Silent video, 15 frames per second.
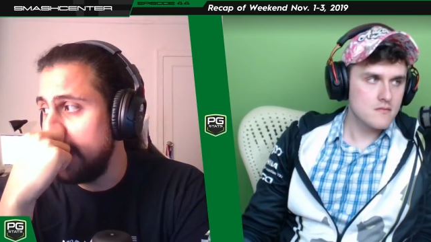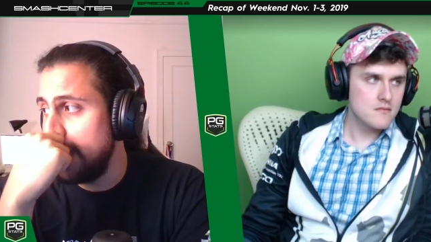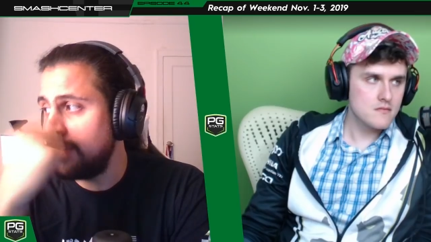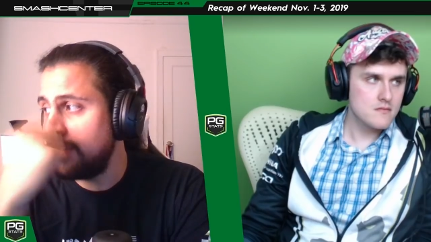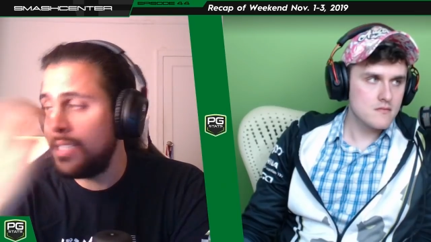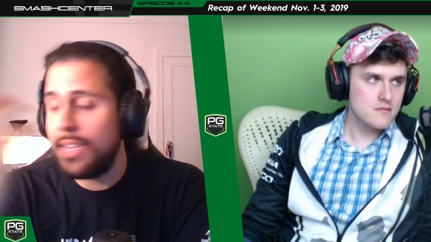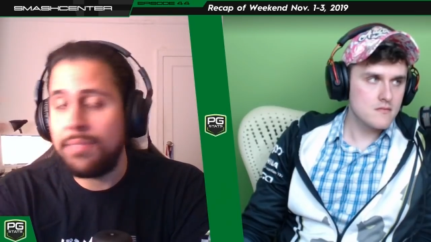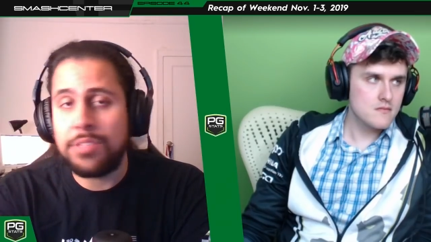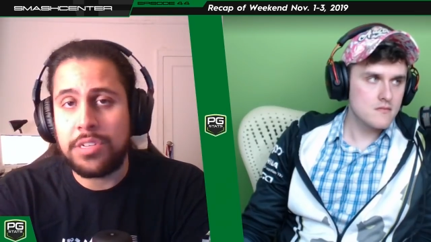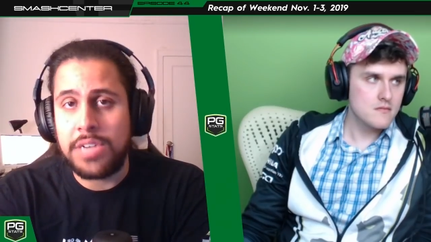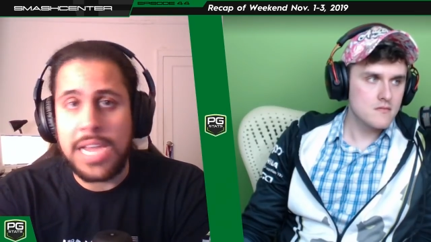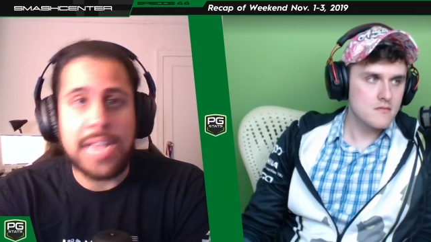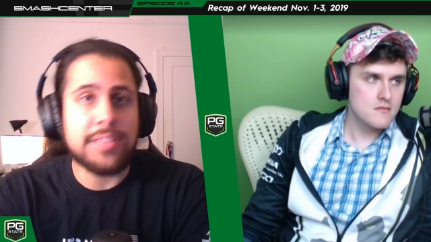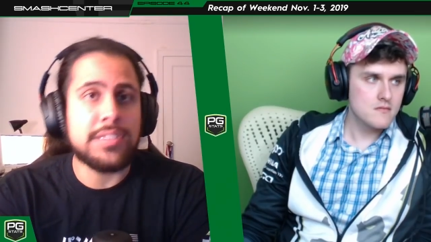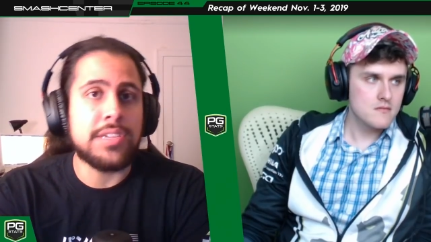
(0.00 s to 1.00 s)
Speaker 1: Devs are
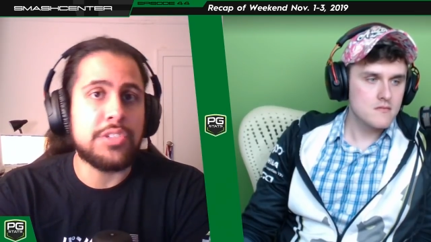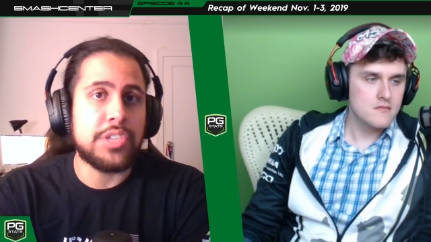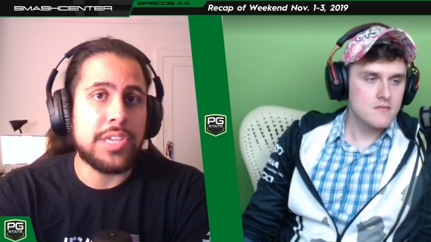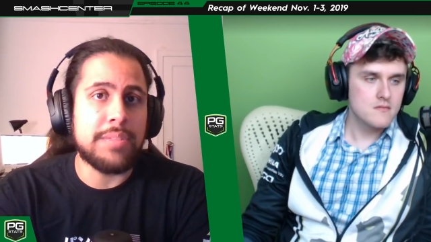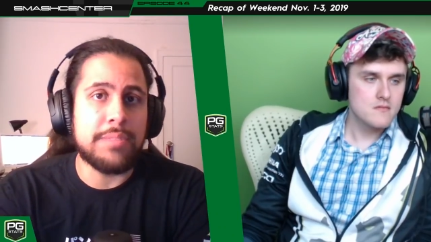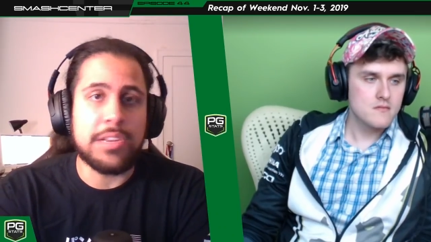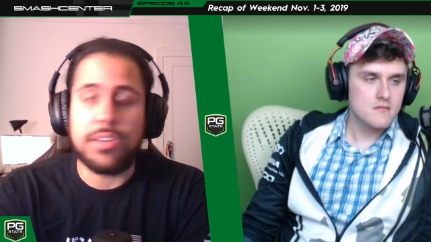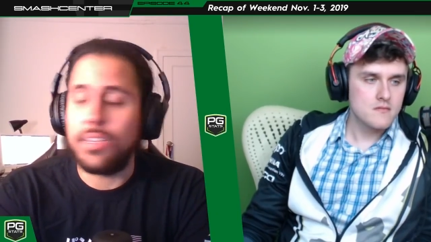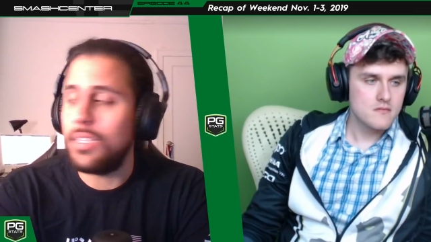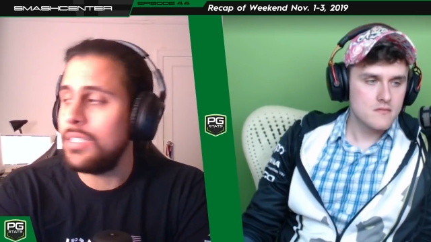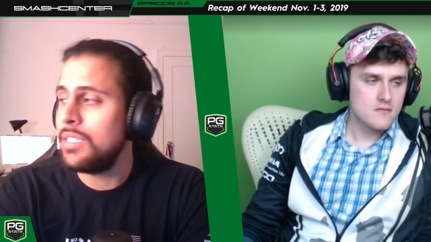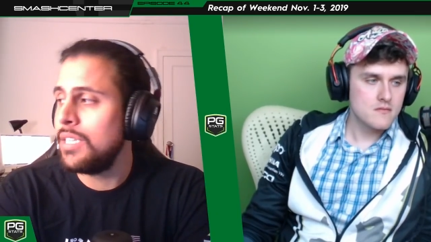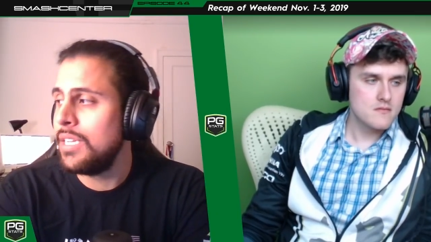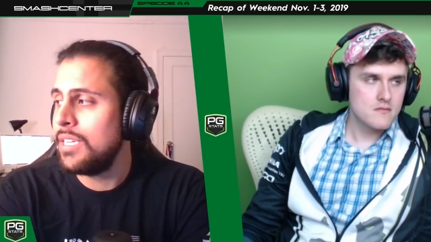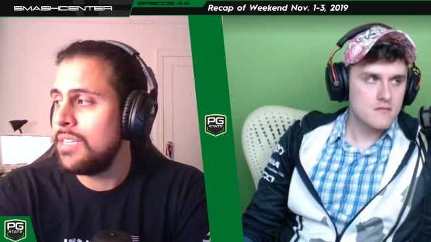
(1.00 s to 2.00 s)
not touching him at all.
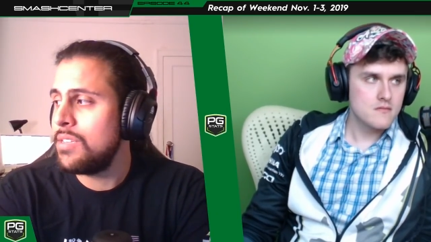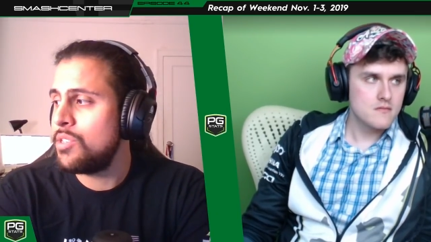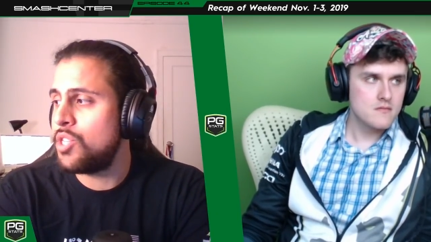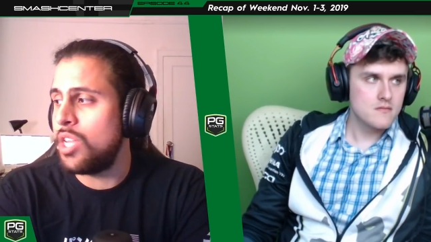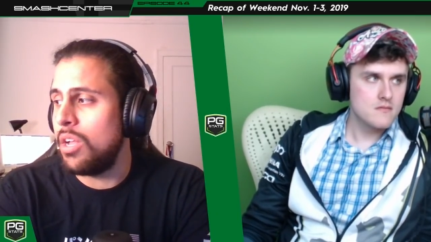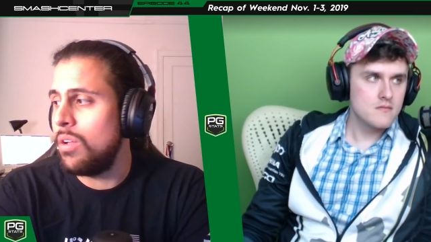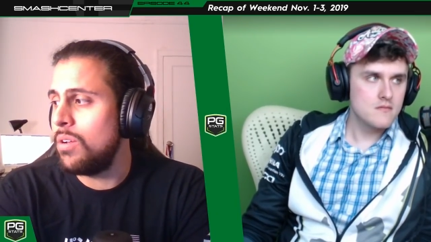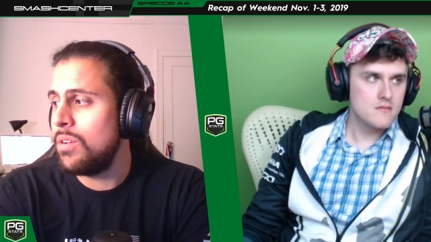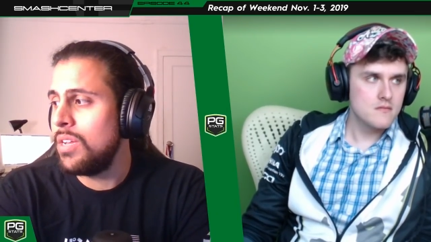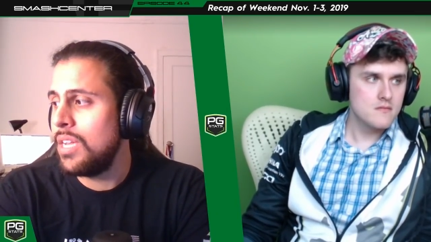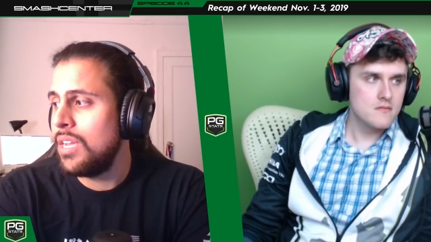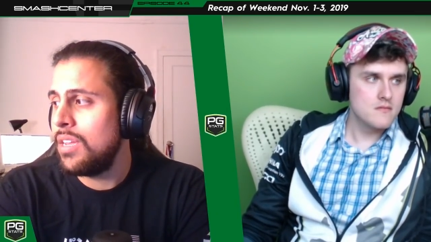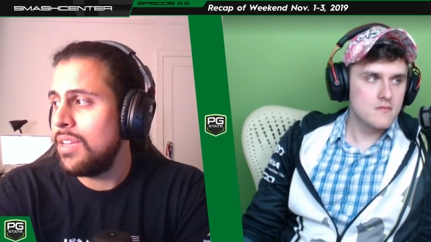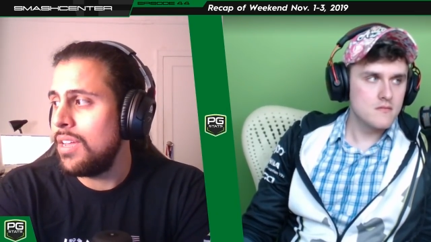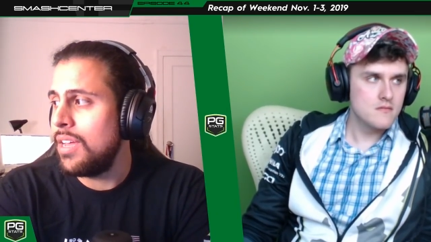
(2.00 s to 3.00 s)
So
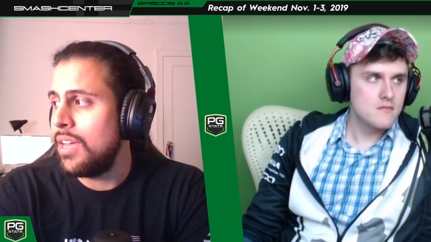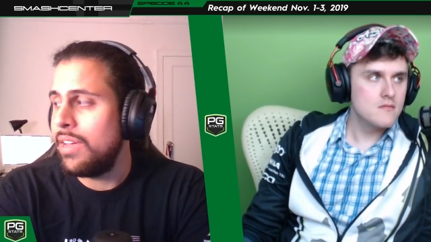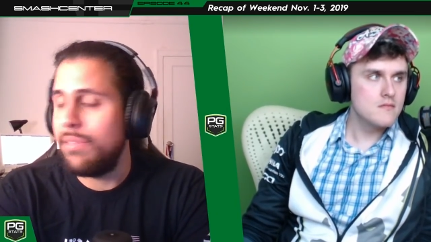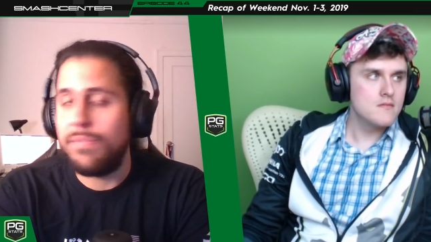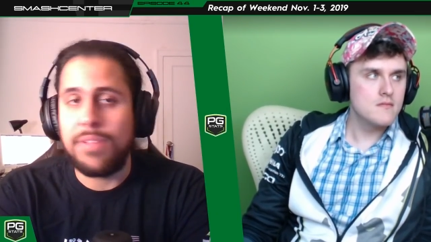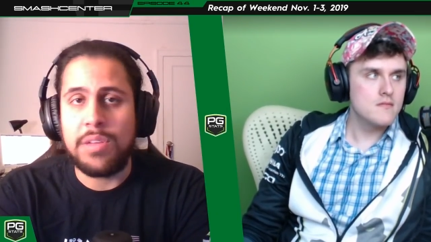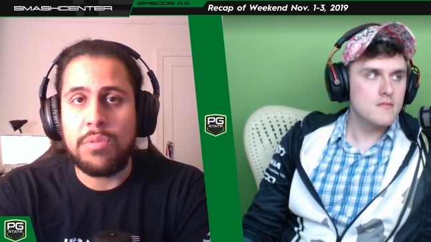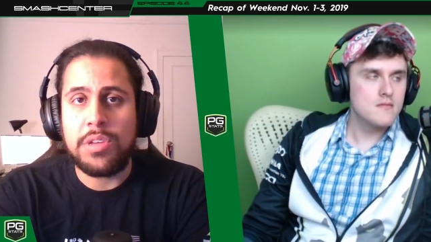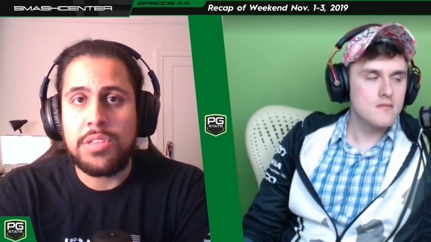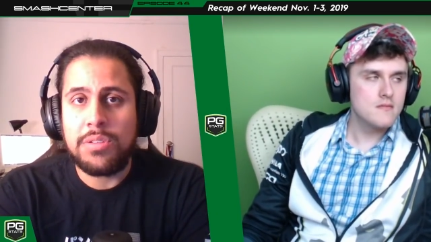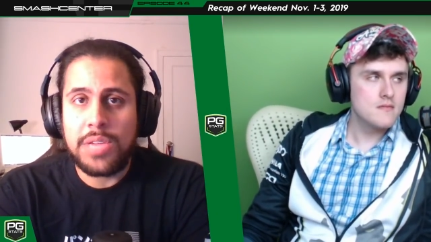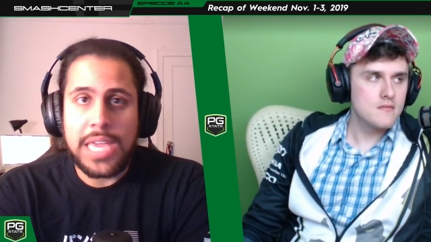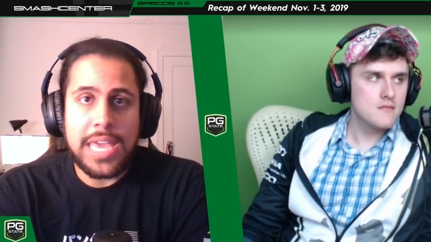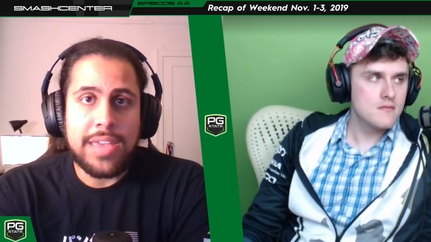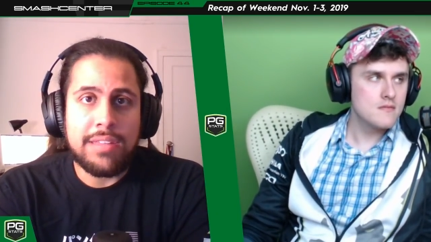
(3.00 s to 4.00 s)
uh, have fun while you
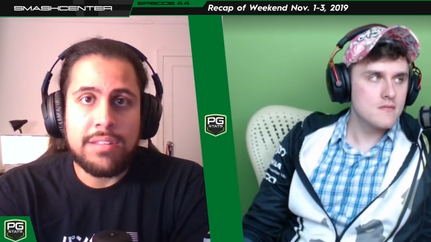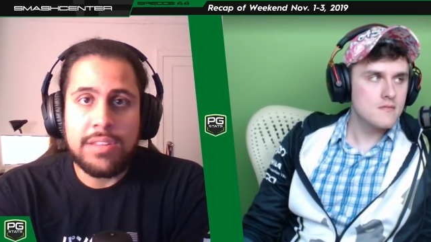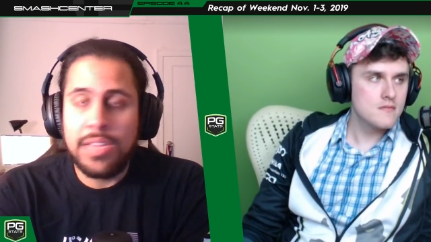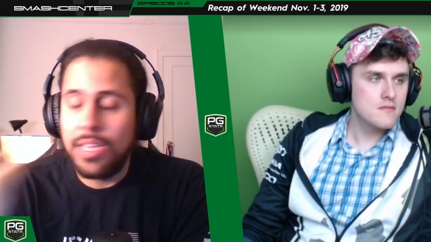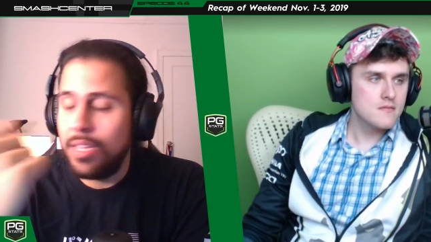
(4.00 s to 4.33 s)
can.